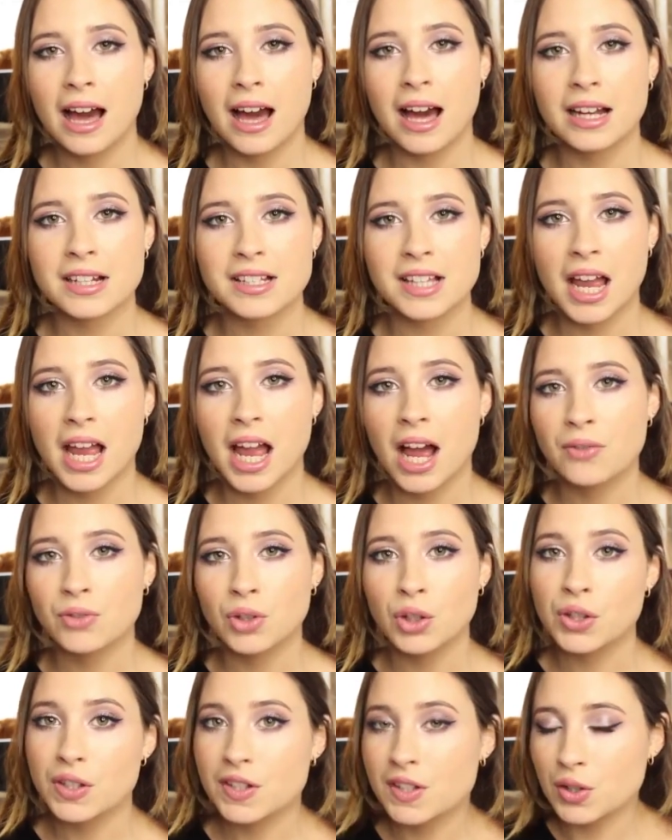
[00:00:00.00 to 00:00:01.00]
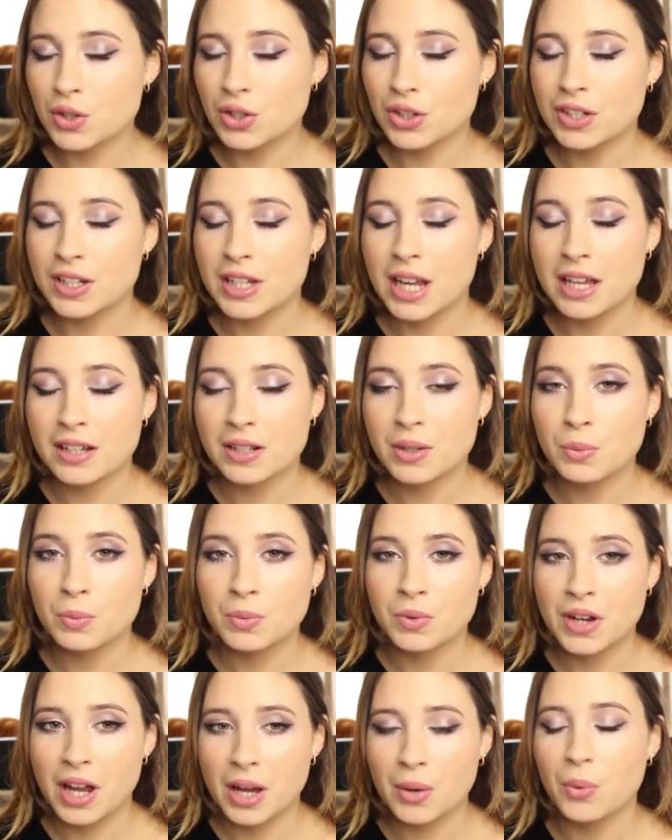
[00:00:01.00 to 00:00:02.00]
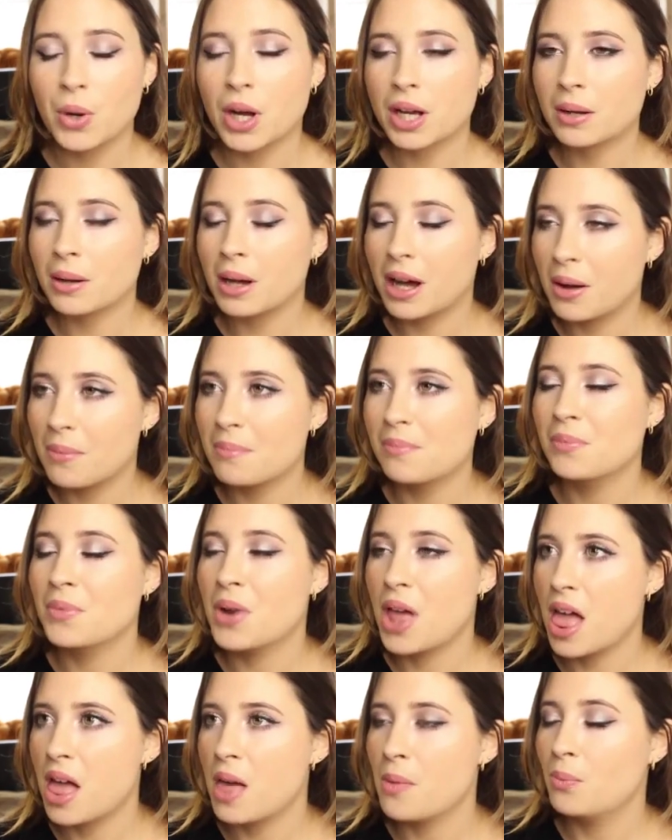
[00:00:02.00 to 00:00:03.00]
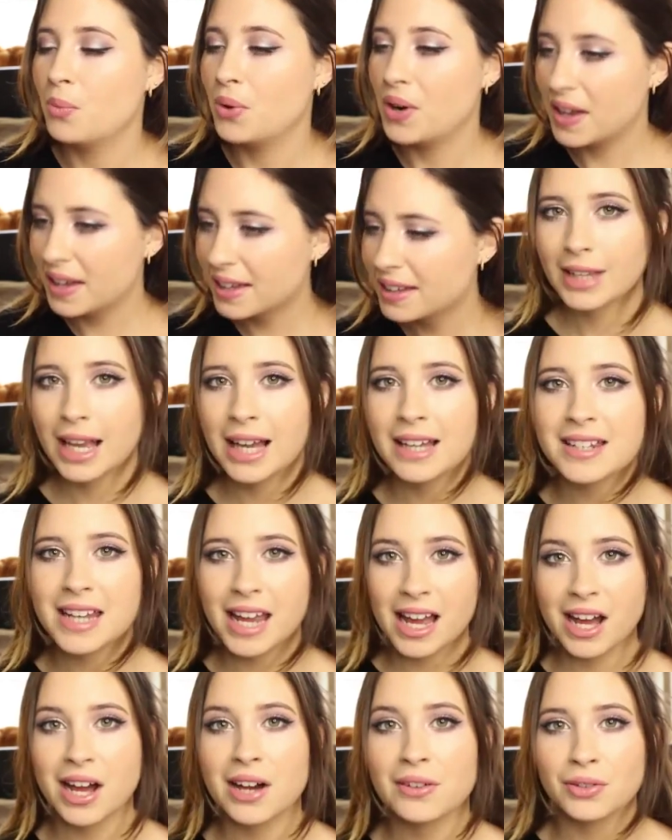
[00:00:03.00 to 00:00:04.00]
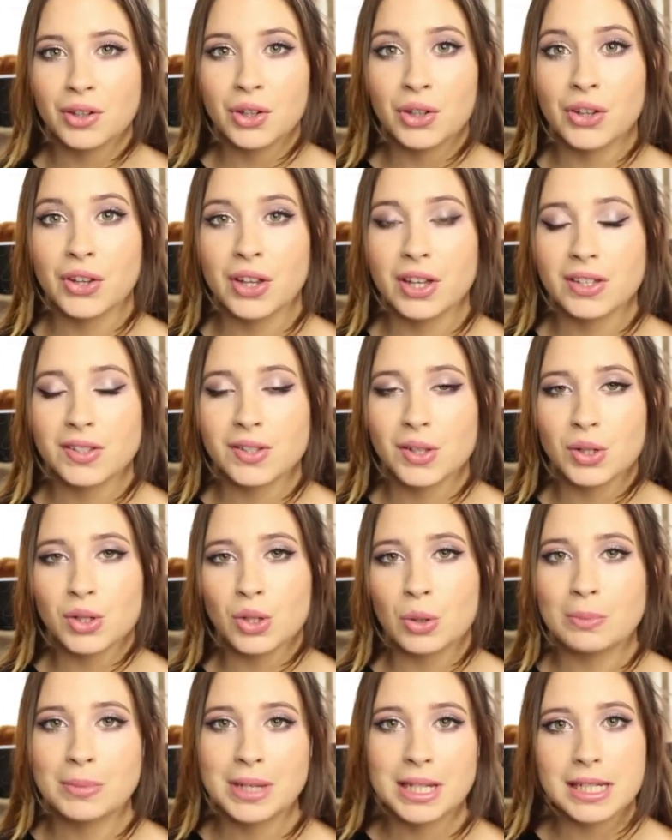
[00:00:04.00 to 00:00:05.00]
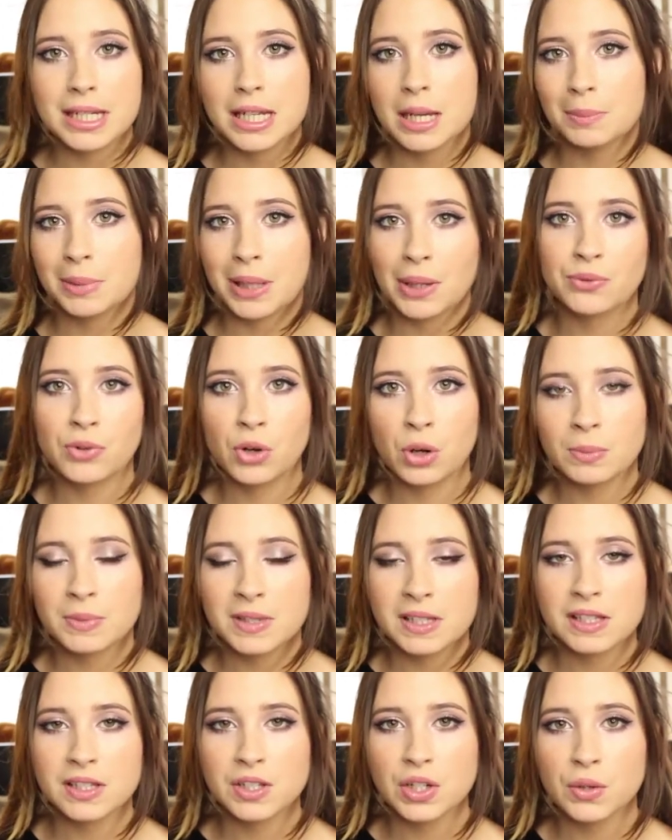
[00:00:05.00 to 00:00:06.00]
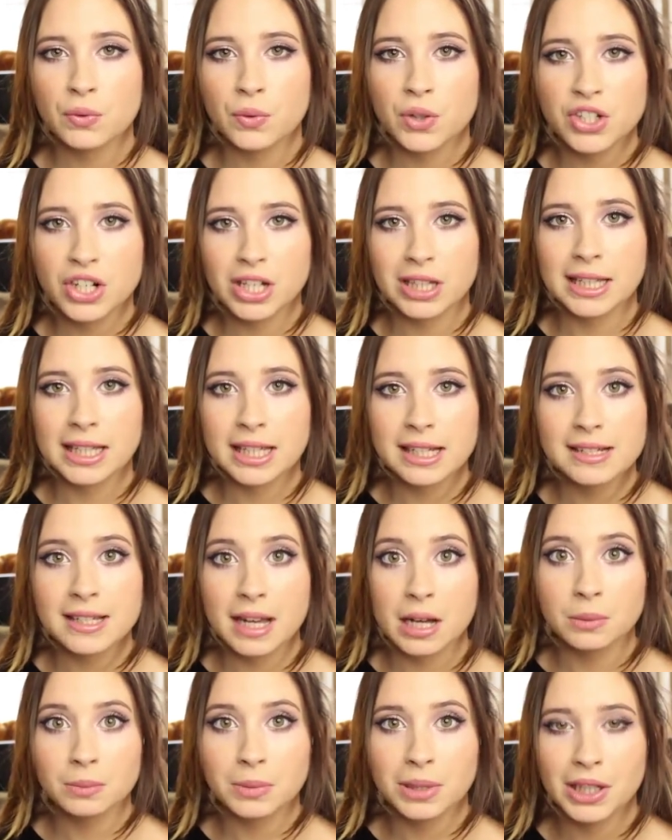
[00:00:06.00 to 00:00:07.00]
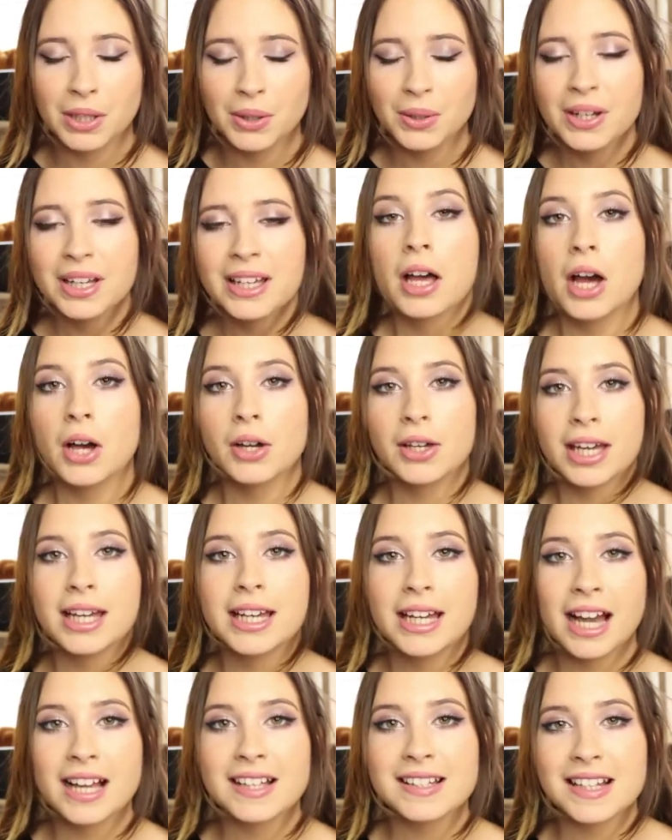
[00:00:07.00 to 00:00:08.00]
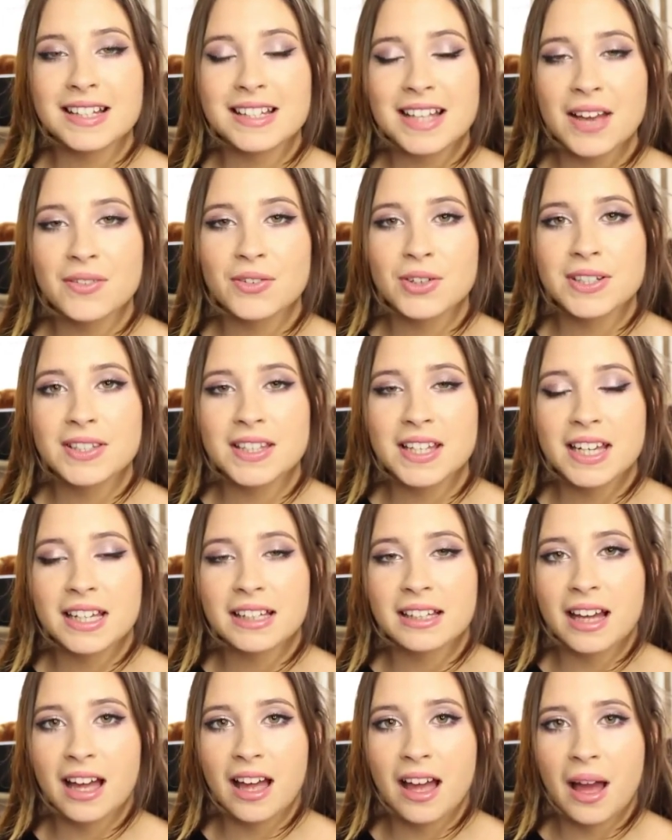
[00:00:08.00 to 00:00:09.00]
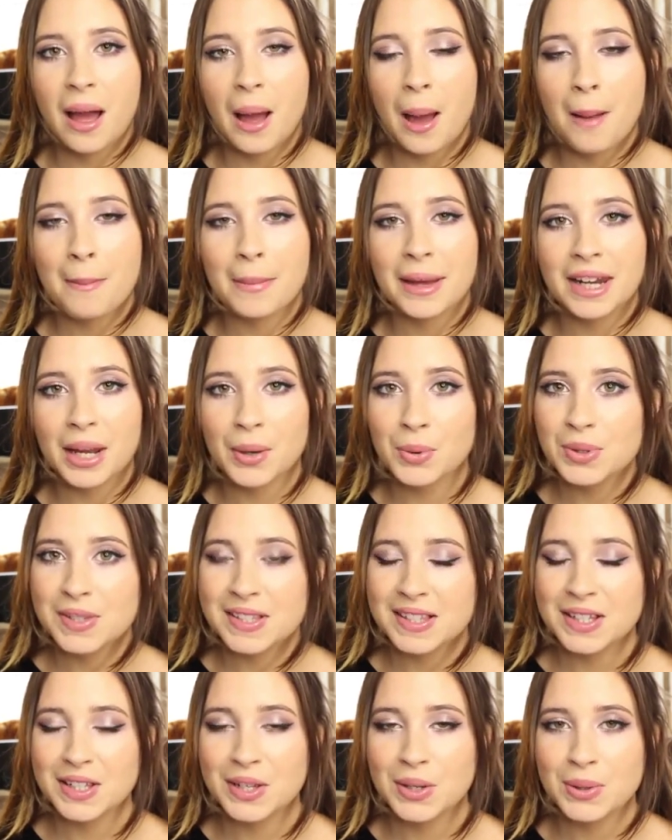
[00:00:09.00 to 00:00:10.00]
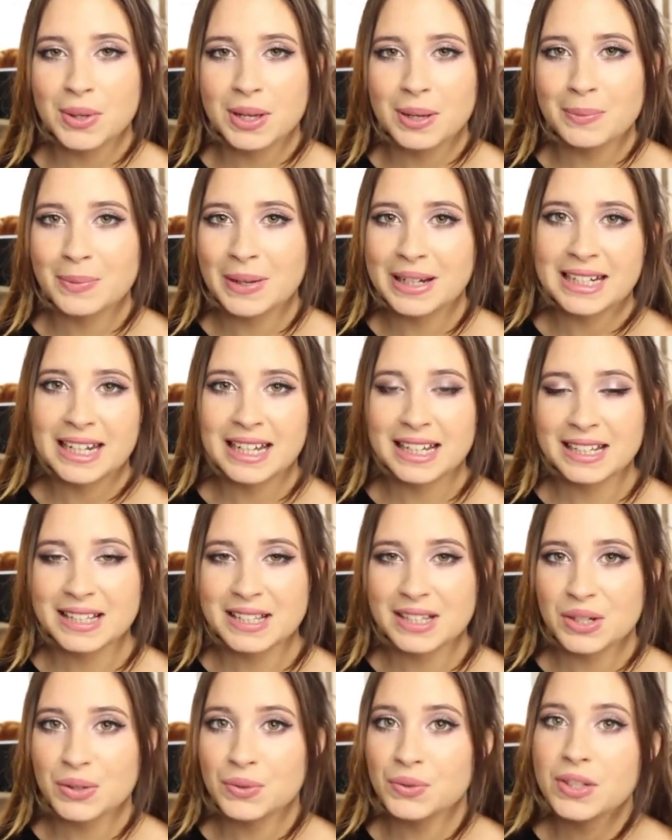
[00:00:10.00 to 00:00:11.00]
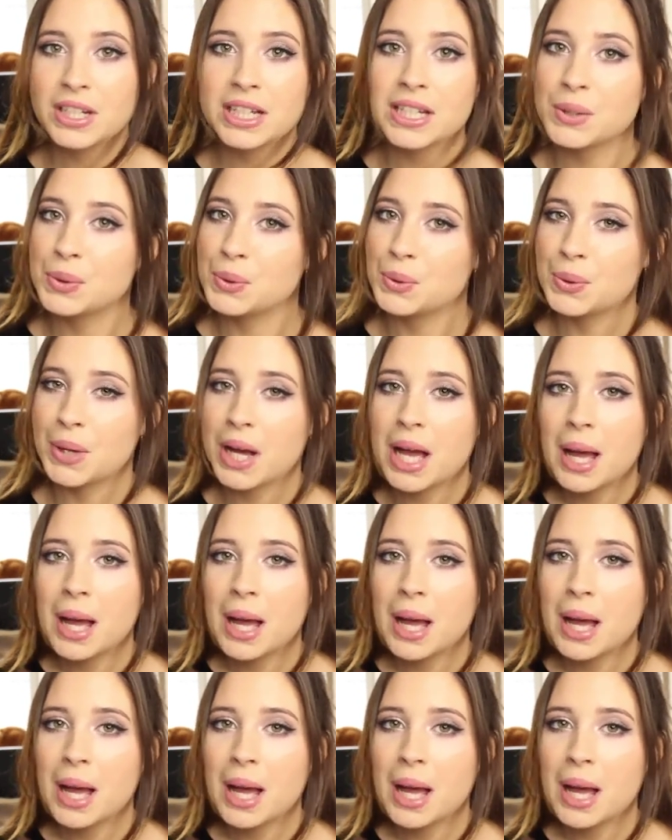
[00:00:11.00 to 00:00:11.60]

And I have other social network and I have other social media platforms and stuff which I'll link down below. Okay guys, that's everything and I will see you in my next video.